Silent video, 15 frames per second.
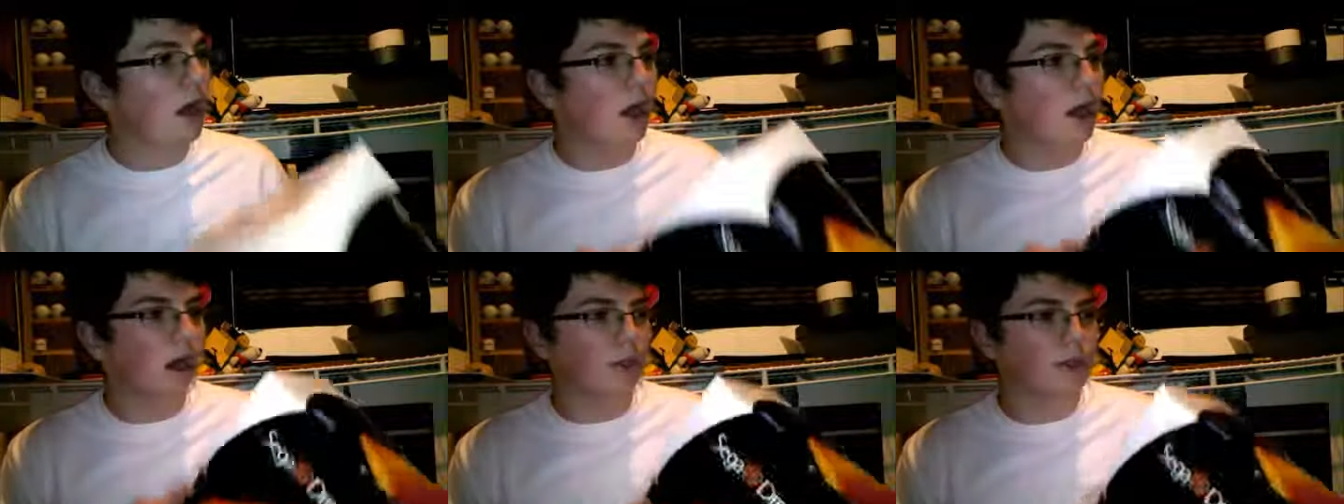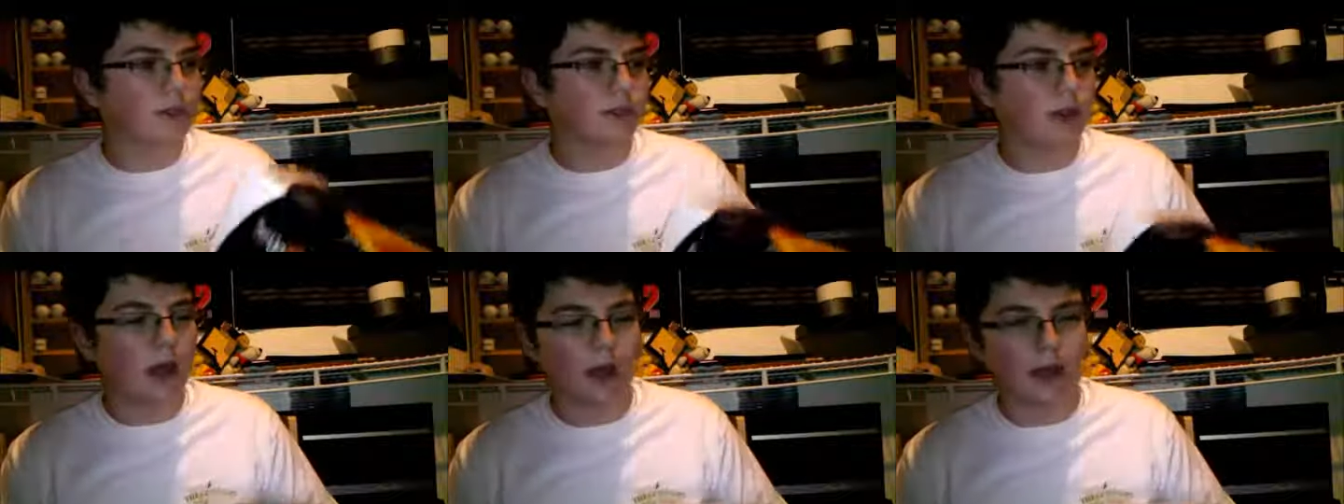um,
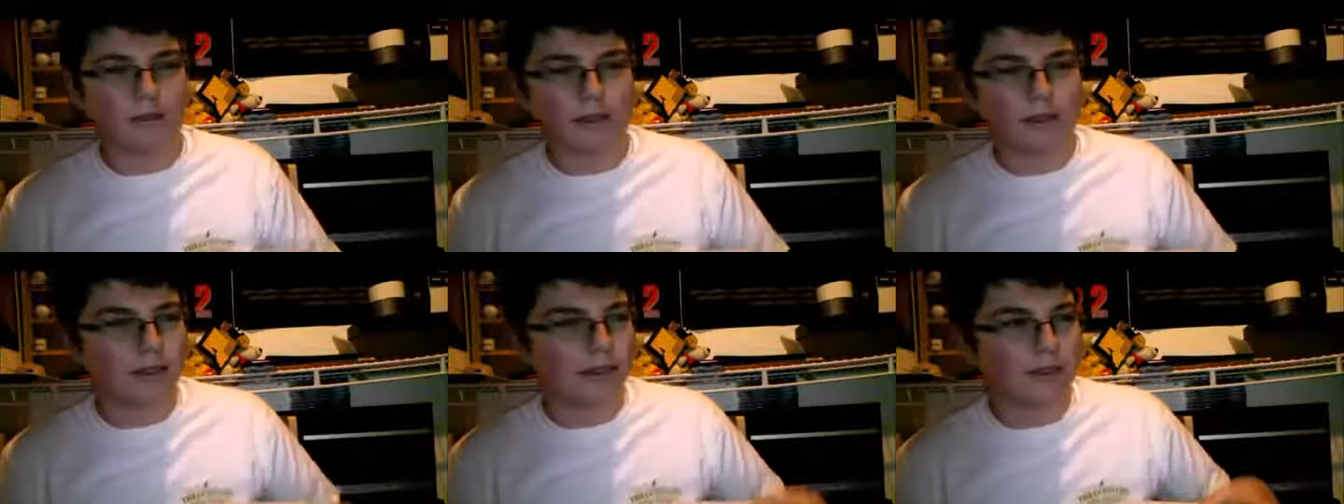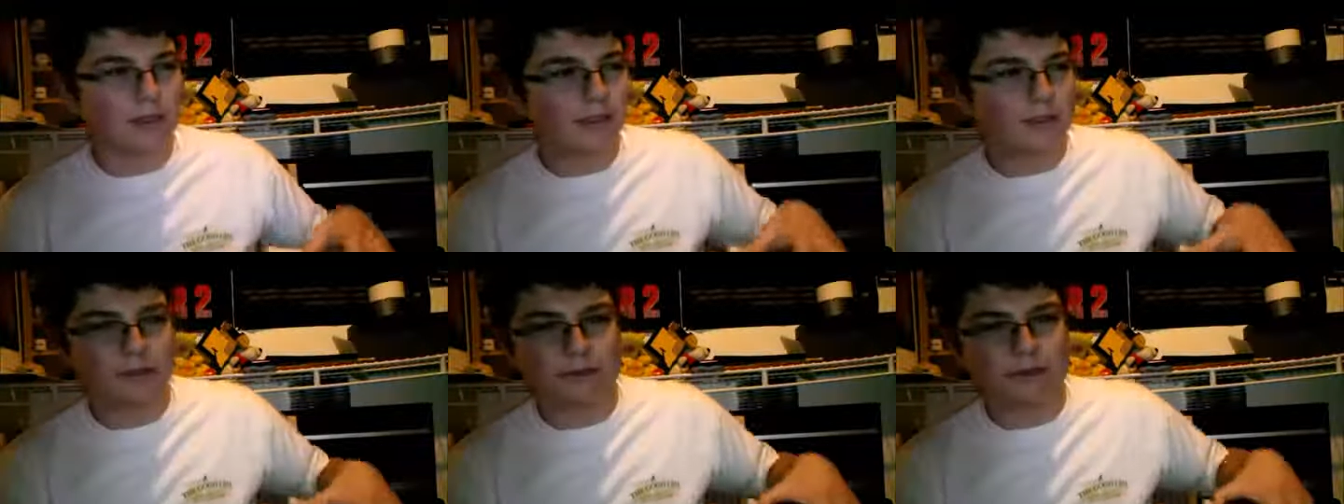so I'll have
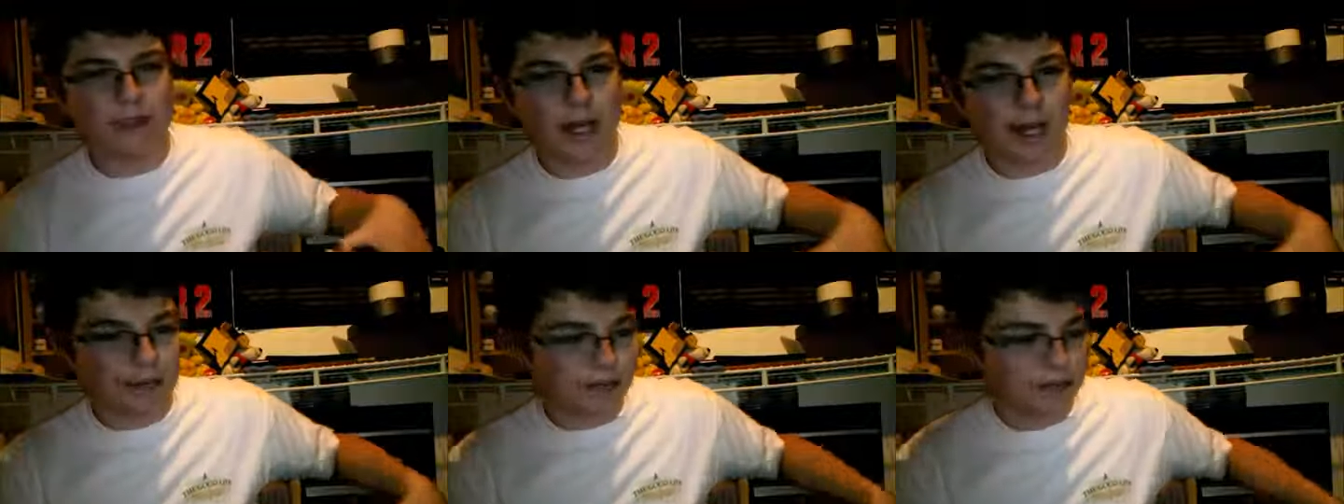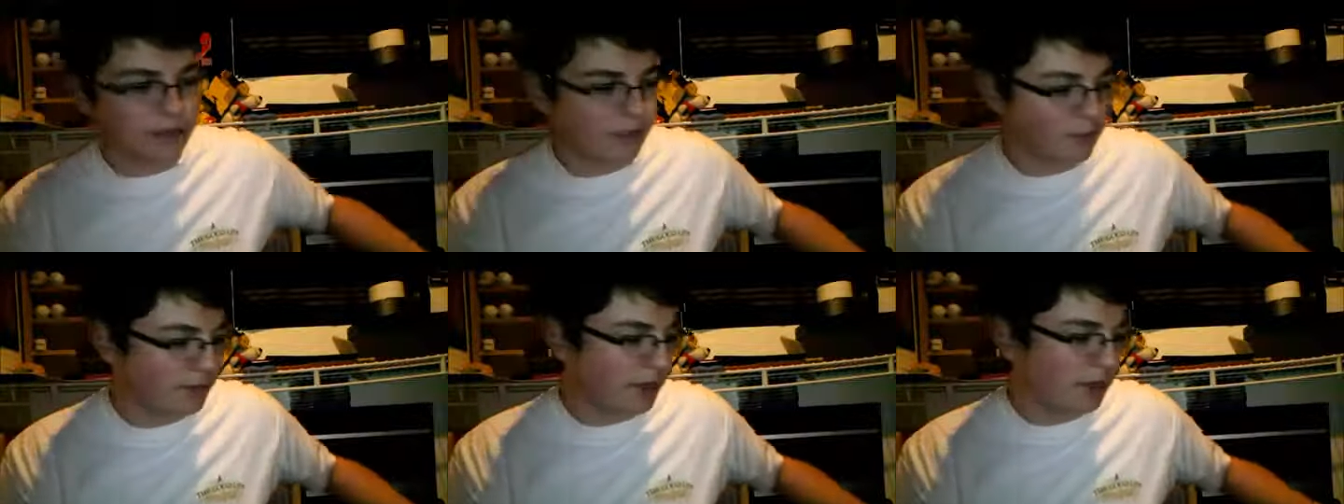to finagle
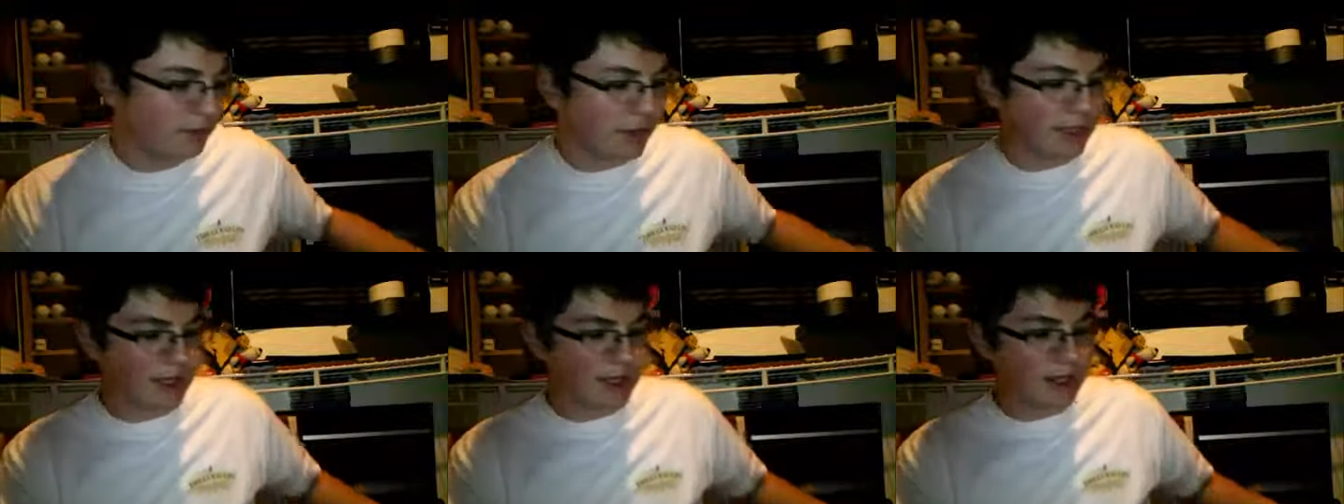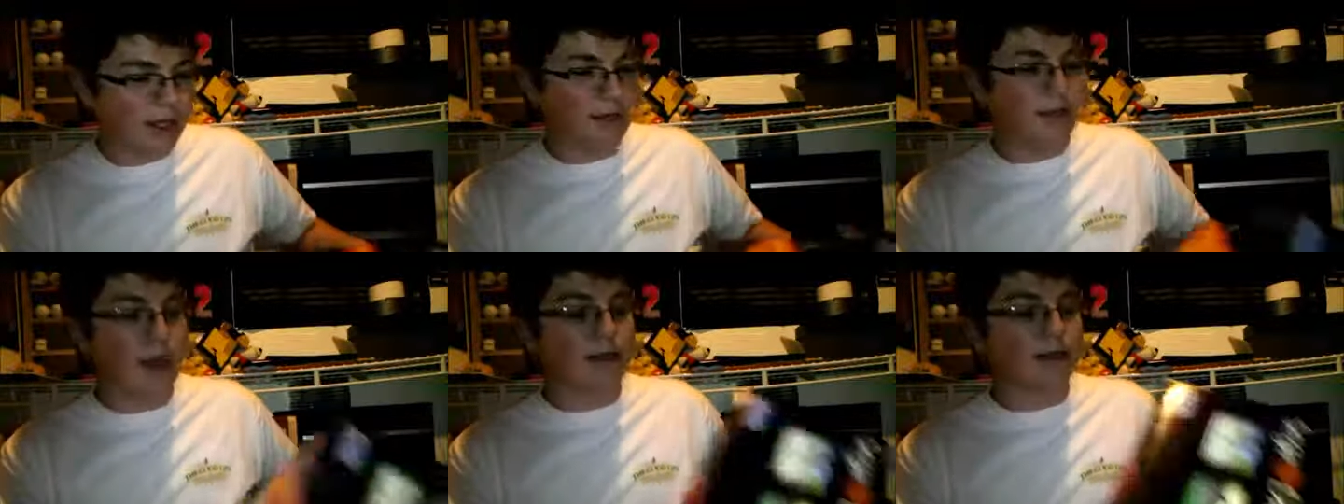something up, but
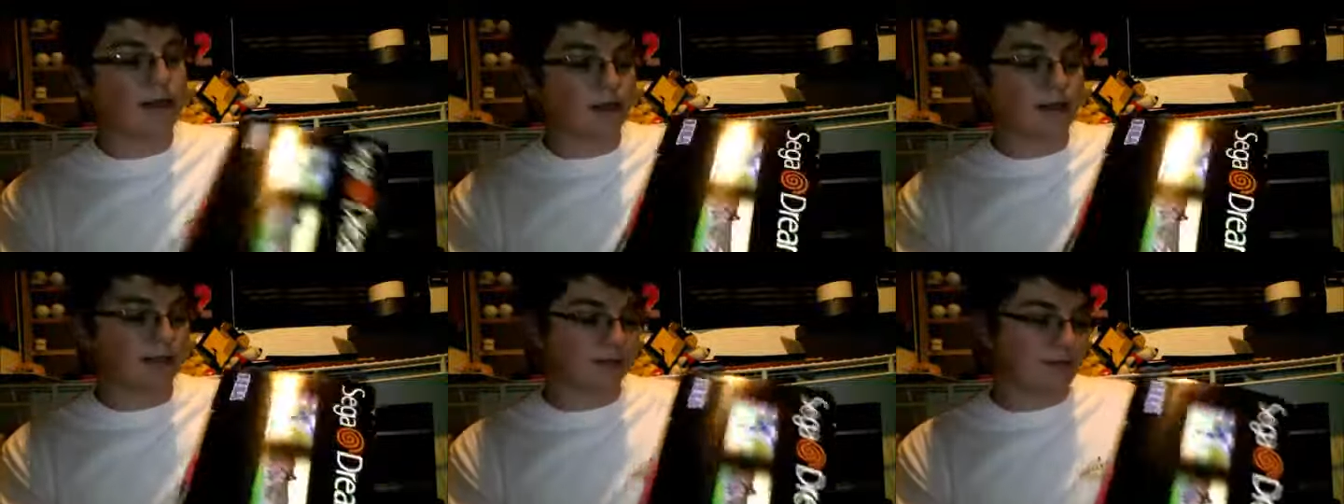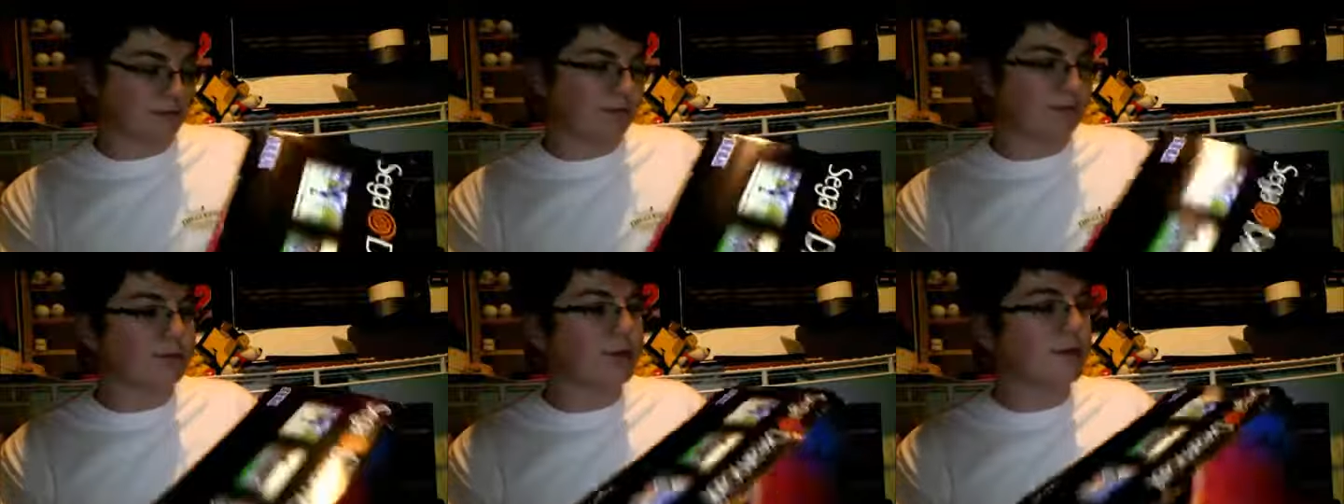box is in
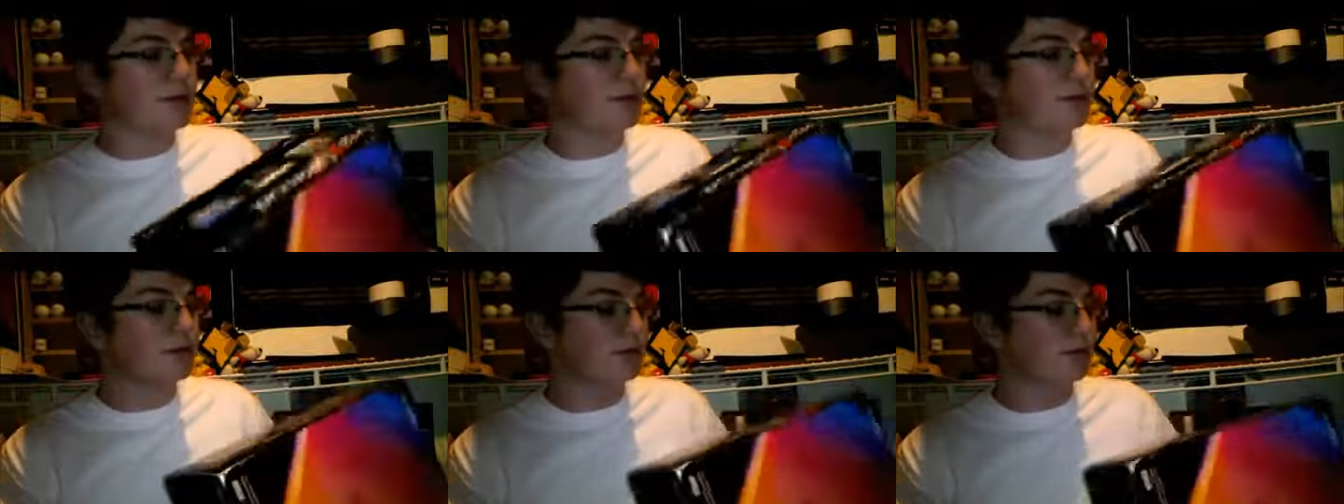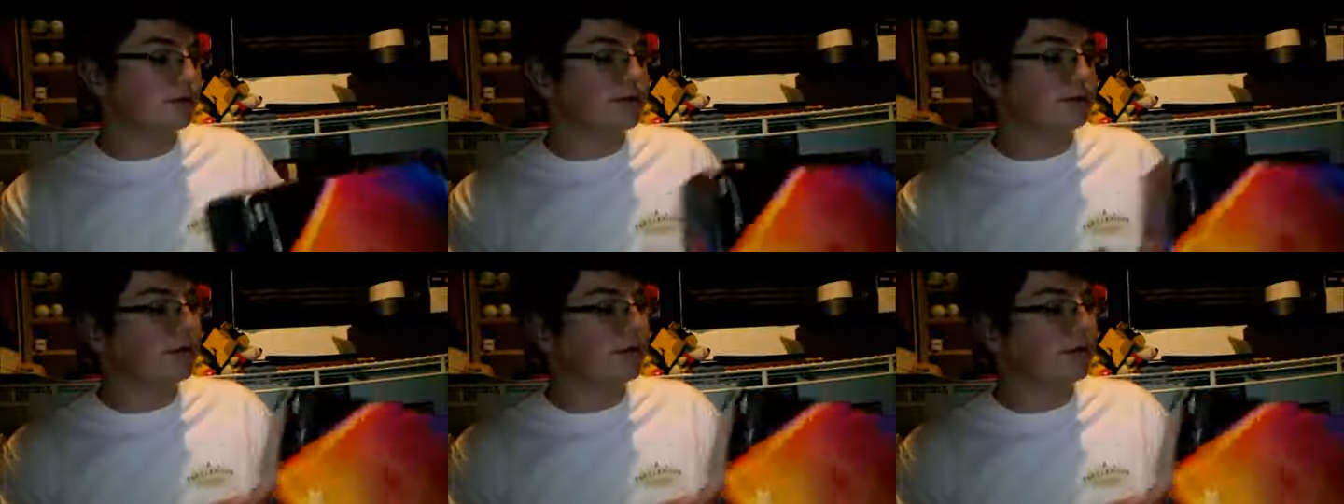pretty much